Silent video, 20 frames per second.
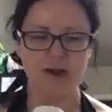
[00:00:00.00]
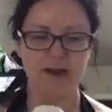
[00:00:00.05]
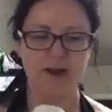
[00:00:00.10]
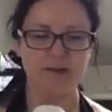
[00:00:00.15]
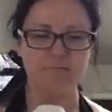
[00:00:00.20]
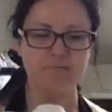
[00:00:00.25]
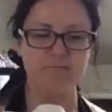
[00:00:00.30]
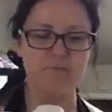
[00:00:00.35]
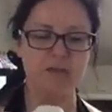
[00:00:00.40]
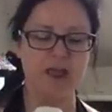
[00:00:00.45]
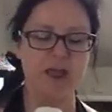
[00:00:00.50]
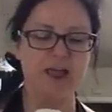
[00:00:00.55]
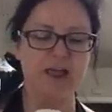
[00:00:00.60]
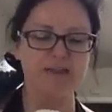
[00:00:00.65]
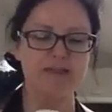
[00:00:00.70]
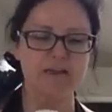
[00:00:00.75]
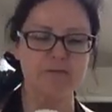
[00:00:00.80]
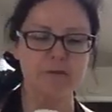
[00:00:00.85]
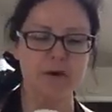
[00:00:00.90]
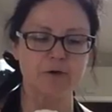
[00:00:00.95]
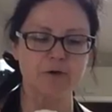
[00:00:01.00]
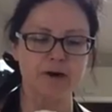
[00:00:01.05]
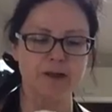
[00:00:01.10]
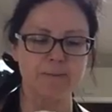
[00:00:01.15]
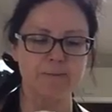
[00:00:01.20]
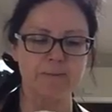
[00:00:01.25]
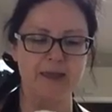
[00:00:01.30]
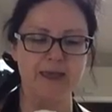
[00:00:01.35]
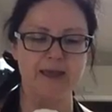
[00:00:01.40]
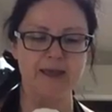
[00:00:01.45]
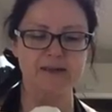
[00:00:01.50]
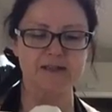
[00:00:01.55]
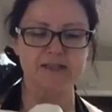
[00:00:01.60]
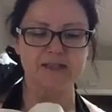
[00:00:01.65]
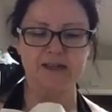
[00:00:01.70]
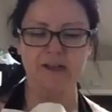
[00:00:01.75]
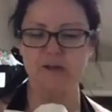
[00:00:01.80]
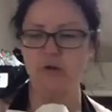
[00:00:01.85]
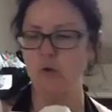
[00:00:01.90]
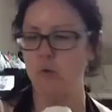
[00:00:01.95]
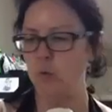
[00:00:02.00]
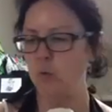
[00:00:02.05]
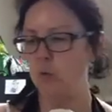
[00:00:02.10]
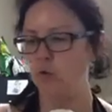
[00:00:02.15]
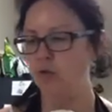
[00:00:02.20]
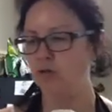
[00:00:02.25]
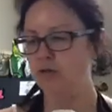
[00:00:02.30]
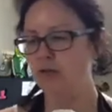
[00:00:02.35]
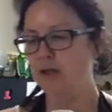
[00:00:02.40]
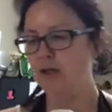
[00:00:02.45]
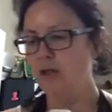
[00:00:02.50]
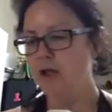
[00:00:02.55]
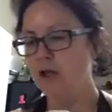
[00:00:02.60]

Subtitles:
I had them already baked and cooled.